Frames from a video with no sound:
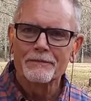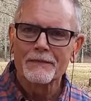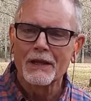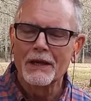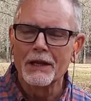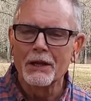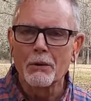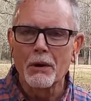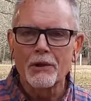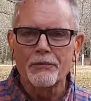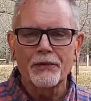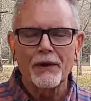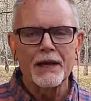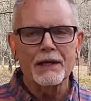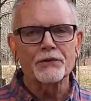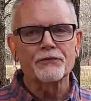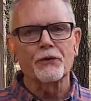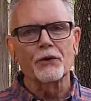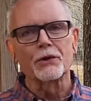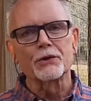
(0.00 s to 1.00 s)
Anyway,
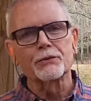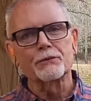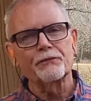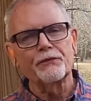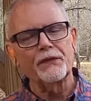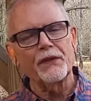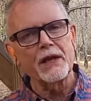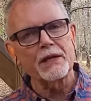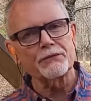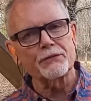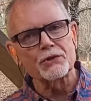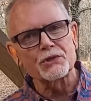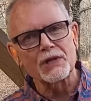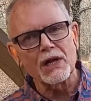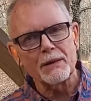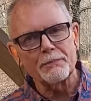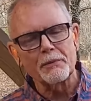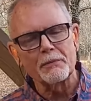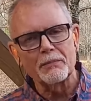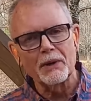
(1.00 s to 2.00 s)
thanks for thanks for
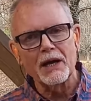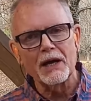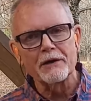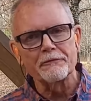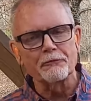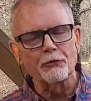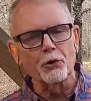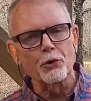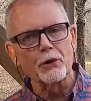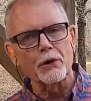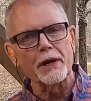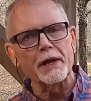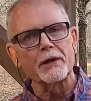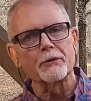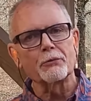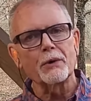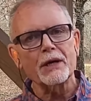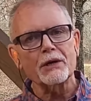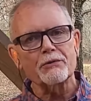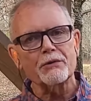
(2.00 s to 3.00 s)
stopping by for a
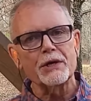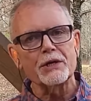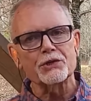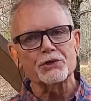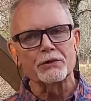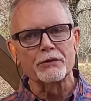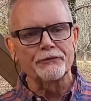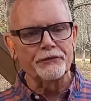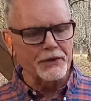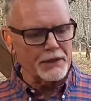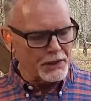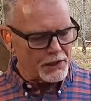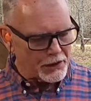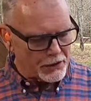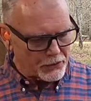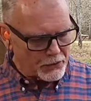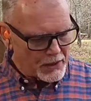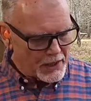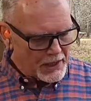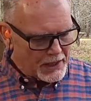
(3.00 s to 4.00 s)
recreational
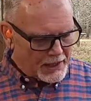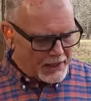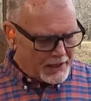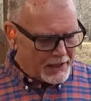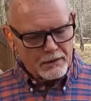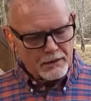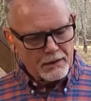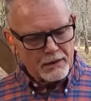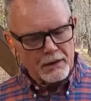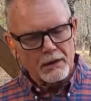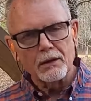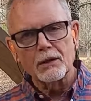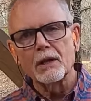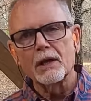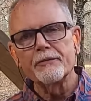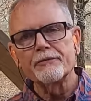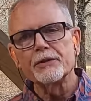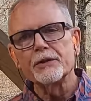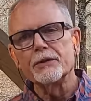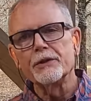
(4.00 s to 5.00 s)
video.
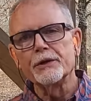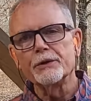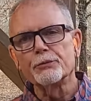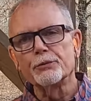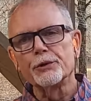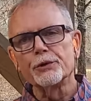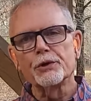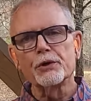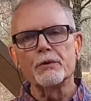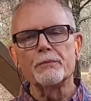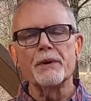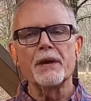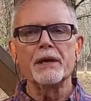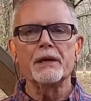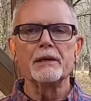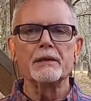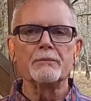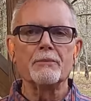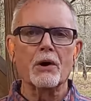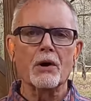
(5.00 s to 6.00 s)
Loving the Ruger
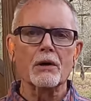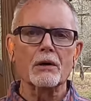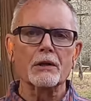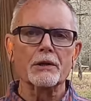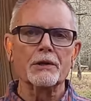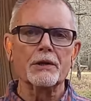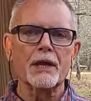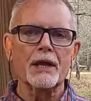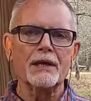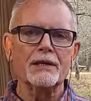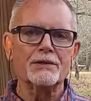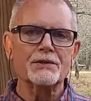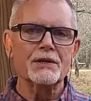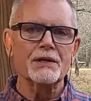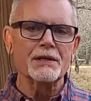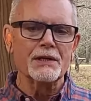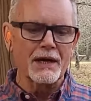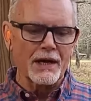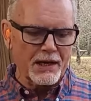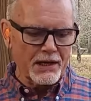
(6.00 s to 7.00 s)
made Marlin
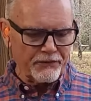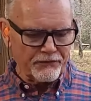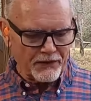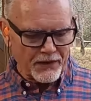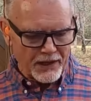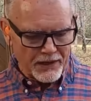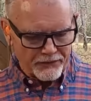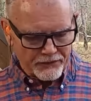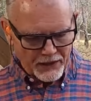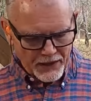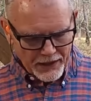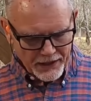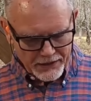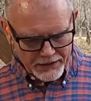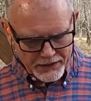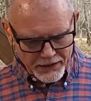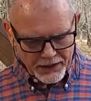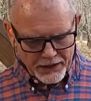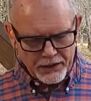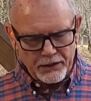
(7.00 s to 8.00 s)
1895
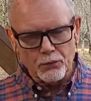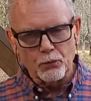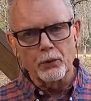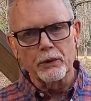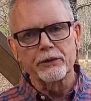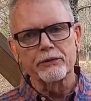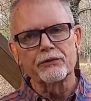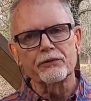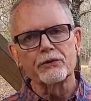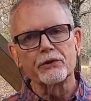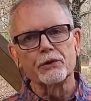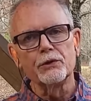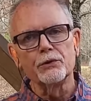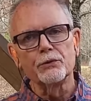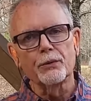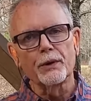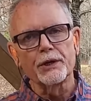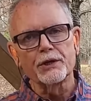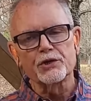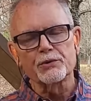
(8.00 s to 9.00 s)
guide gun with the
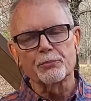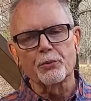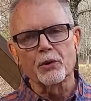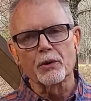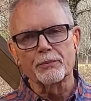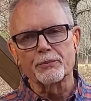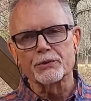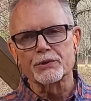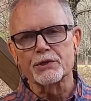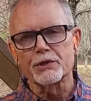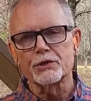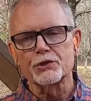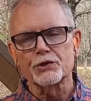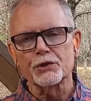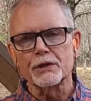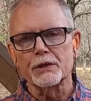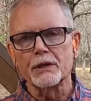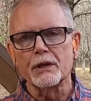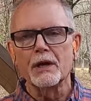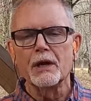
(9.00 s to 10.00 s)
new Ranger Point
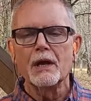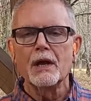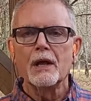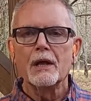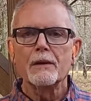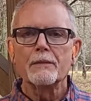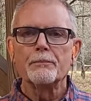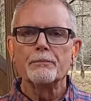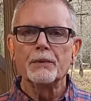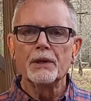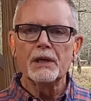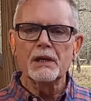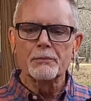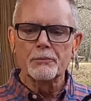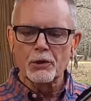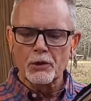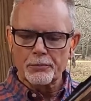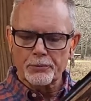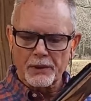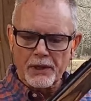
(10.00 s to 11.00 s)
Precision medium
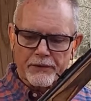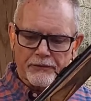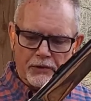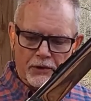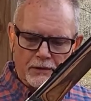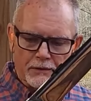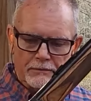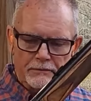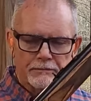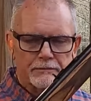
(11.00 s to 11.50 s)
loop lever